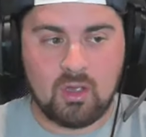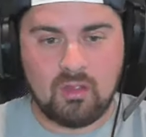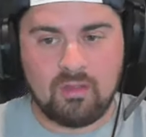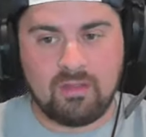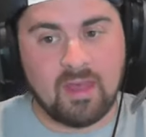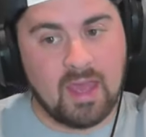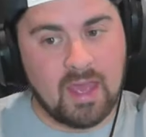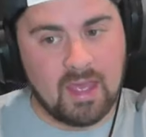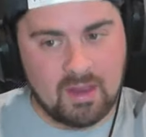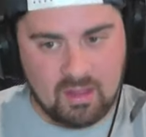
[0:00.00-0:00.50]

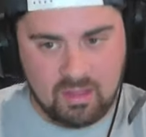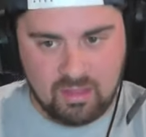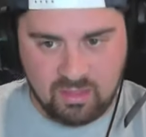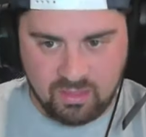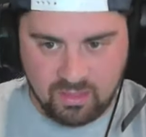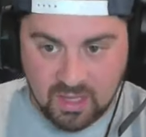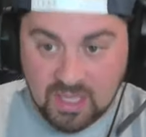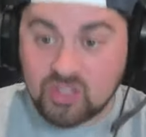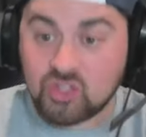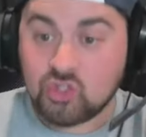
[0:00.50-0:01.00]
that
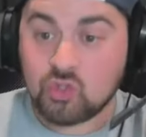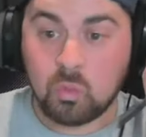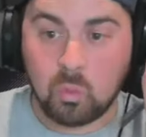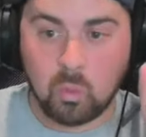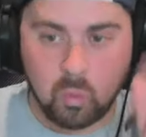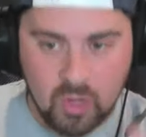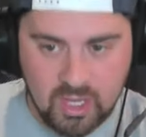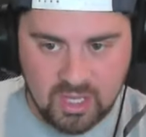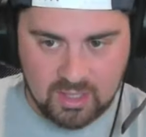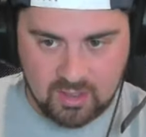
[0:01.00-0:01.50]
this
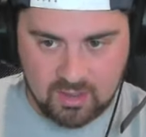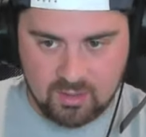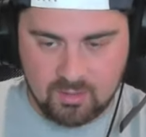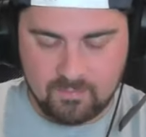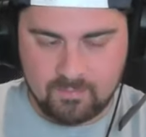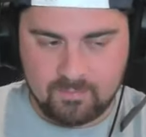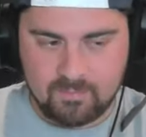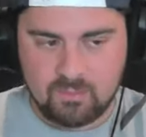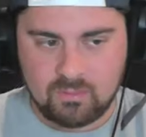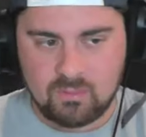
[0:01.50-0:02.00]
week,
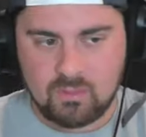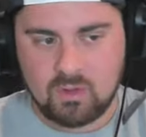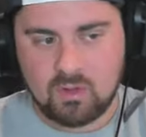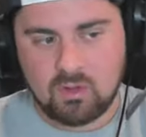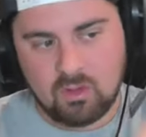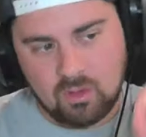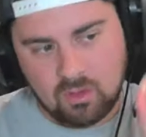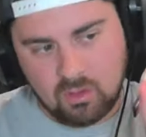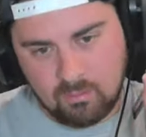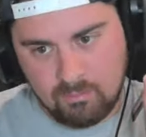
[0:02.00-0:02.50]

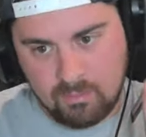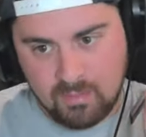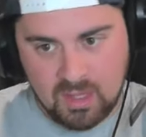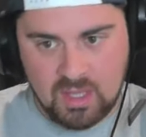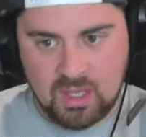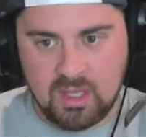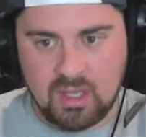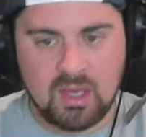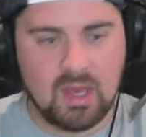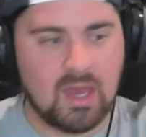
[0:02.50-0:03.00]

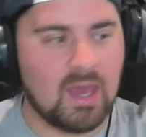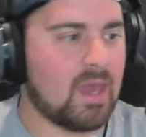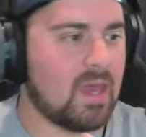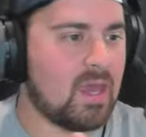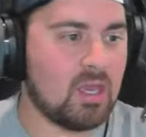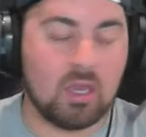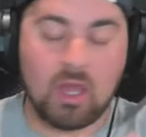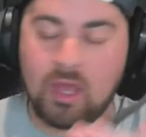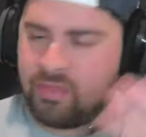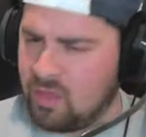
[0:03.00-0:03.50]
me
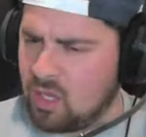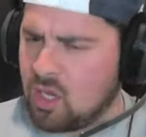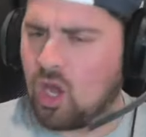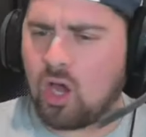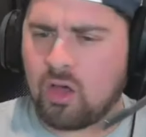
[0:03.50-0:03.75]
and I think